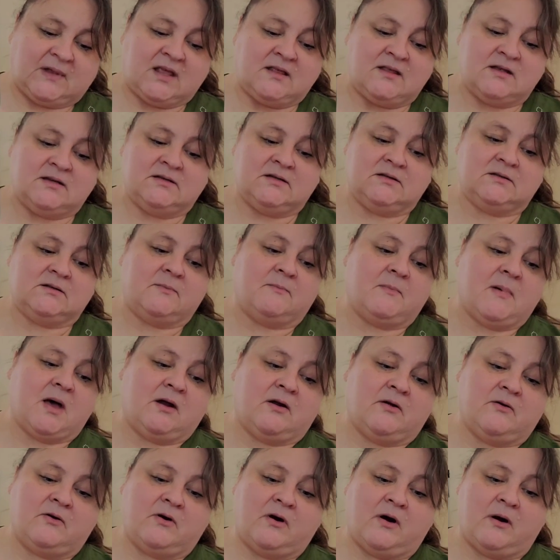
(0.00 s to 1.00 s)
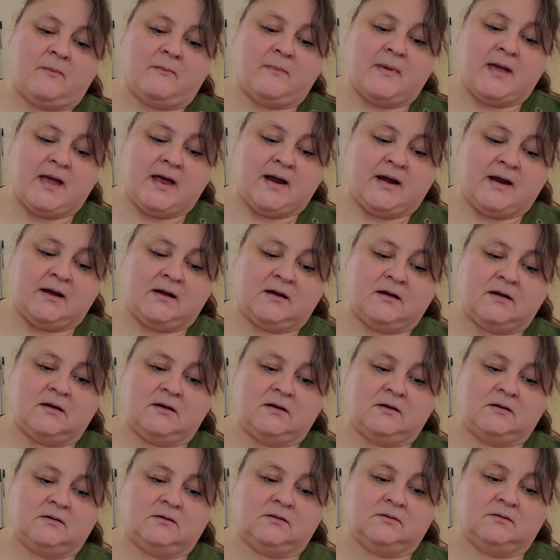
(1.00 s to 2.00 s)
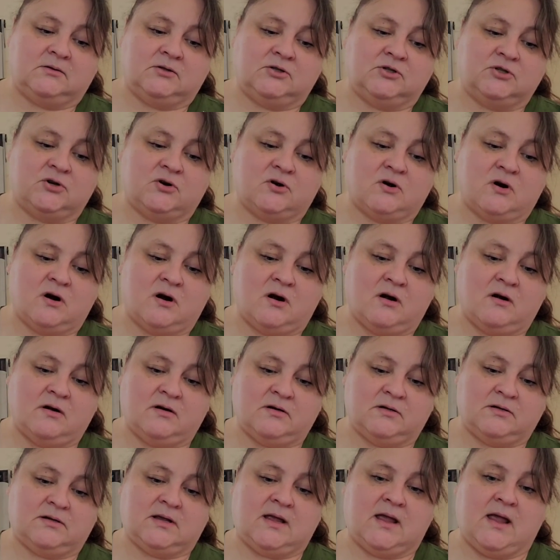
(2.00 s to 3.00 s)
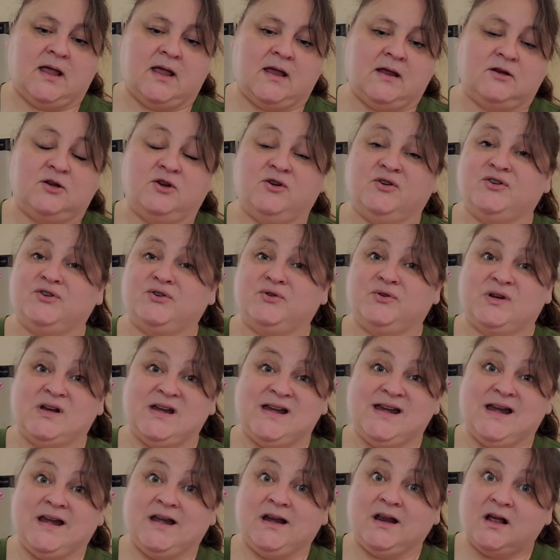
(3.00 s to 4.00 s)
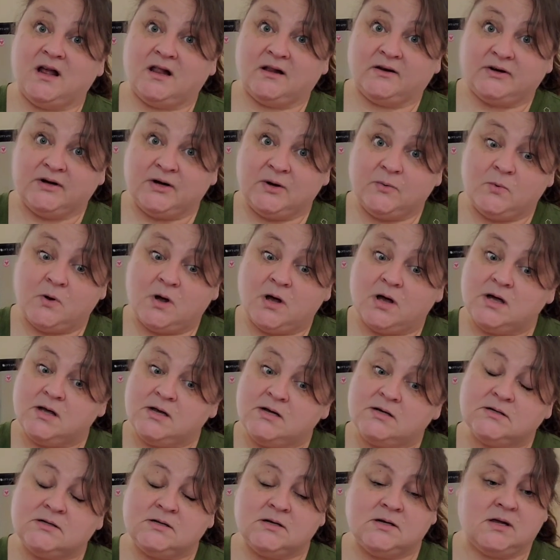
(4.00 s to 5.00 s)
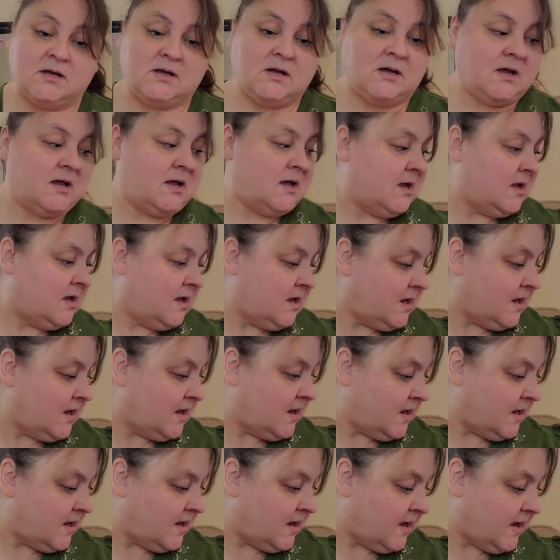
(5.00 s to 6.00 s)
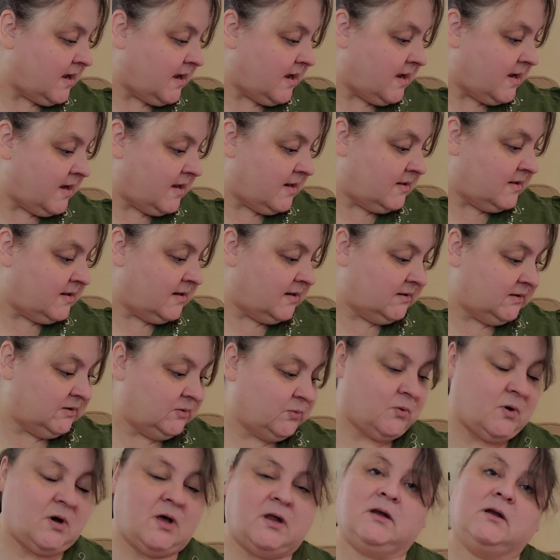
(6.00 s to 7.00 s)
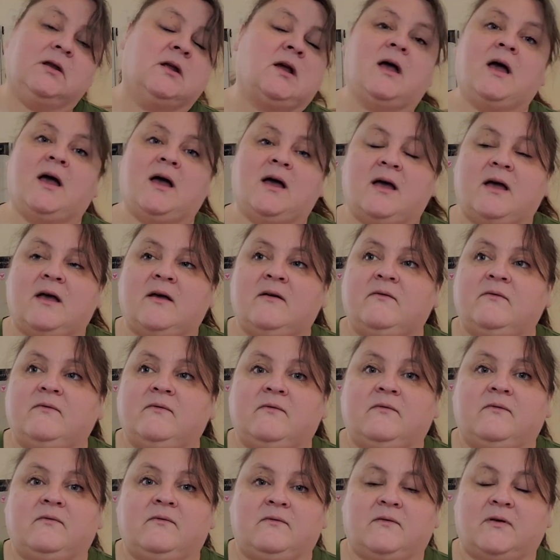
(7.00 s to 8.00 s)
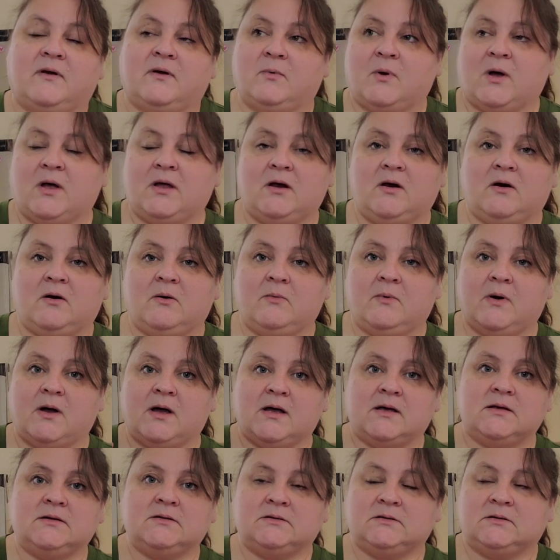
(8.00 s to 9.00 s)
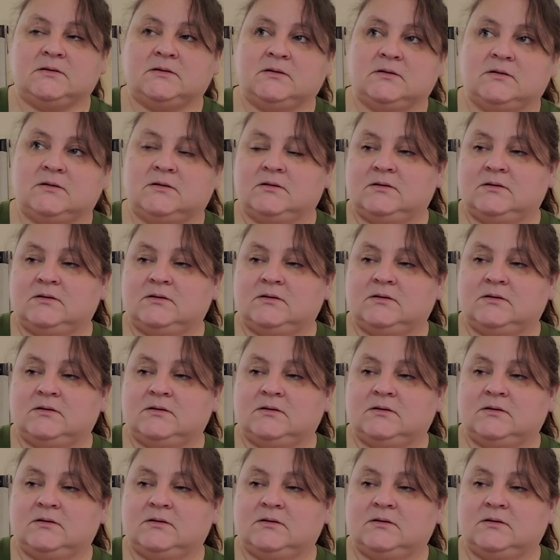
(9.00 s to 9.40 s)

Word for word: This is a monochromatic chart and you can do it in any color you want. And this one I've, well here it was.